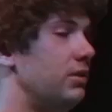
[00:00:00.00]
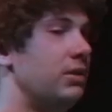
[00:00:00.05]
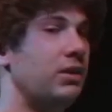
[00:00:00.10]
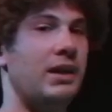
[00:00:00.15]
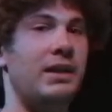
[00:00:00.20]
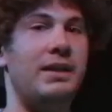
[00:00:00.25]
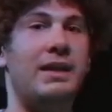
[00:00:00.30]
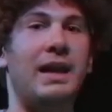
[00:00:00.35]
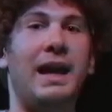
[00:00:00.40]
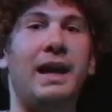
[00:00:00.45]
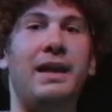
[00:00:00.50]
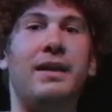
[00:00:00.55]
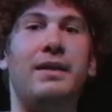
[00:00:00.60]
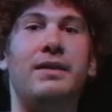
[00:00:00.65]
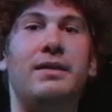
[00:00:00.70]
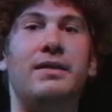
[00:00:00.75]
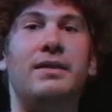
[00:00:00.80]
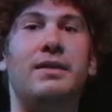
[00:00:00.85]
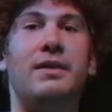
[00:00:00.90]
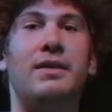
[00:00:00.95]
Look at that.
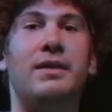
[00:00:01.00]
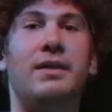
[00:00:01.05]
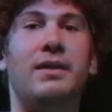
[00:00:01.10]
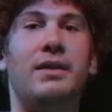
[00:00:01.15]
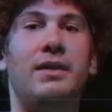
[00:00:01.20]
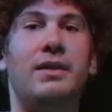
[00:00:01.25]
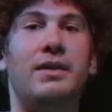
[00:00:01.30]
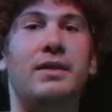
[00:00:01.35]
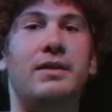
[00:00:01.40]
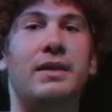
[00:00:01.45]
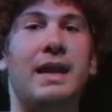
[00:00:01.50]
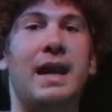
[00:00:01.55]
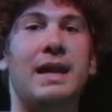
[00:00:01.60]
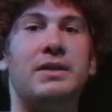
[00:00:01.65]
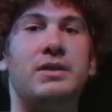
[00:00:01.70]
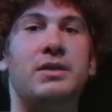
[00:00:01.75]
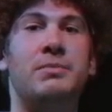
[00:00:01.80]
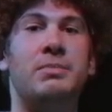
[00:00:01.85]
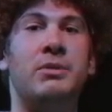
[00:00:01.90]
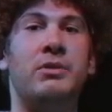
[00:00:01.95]

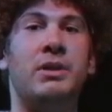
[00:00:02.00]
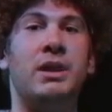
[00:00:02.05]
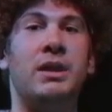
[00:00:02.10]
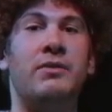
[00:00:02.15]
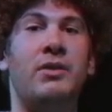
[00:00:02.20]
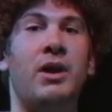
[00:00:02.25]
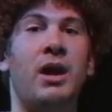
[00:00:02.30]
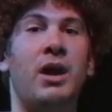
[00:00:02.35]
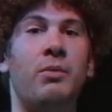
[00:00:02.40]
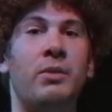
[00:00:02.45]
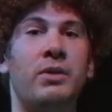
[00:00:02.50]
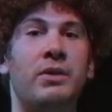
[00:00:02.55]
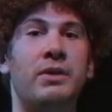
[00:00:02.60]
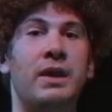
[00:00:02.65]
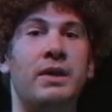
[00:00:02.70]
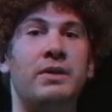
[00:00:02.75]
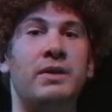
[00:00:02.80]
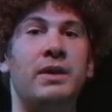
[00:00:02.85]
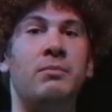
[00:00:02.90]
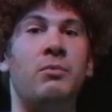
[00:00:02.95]
That's the beauty of art with
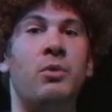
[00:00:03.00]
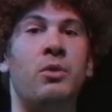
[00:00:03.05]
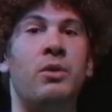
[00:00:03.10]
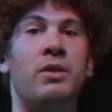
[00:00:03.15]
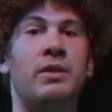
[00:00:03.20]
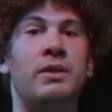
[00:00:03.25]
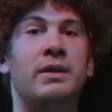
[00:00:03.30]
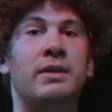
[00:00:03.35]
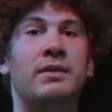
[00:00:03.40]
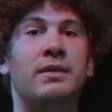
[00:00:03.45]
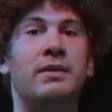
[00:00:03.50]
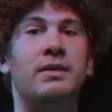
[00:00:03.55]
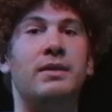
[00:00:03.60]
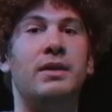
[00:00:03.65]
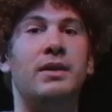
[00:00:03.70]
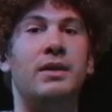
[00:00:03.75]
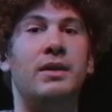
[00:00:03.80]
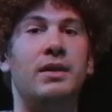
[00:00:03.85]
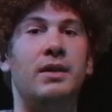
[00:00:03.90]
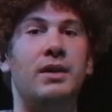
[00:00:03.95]
nothing more than
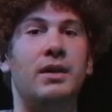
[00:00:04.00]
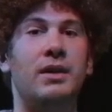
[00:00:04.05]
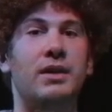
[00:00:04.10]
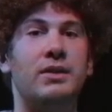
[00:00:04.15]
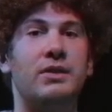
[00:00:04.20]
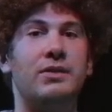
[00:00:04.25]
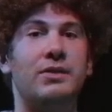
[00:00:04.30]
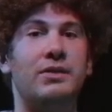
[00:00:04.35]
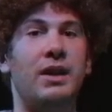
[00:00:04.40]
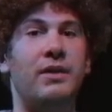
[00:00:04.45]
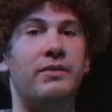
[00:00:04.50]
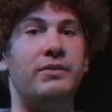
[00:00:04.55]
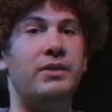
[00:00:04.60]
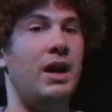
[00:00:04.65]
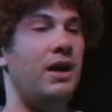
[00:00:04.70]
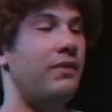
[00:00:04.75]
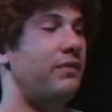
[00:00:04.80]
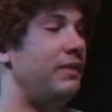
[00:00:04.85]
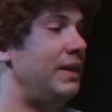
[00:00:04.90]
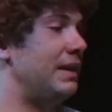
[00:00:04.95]
sloughed
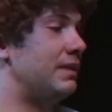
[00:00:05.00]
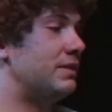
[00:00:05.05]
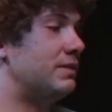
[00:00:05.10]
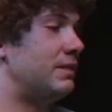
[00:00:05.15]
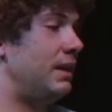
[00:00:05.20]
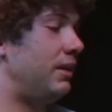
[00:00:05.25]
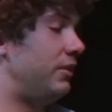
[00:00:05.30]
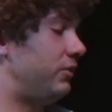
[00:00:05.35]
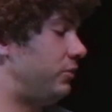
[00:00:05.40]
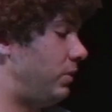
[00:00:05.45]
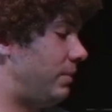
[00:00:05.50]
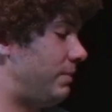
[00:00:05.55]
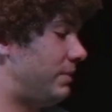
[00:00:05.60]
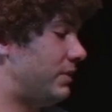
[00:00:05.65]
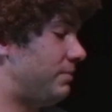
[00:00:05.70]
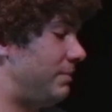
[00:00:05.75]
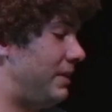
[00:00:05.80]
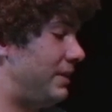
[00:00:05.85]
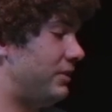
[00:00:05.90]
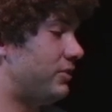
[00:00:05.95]
off egg cells,
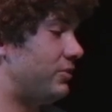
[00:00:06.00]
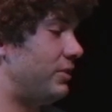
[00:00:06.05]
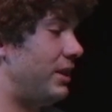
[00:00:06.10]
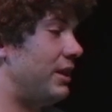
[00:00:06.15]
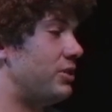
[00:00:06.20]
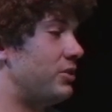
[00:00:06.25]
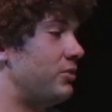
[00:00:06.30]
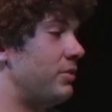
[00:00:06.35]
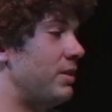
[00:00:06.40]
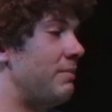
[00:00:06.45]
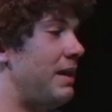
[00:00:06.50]
women's menstruation.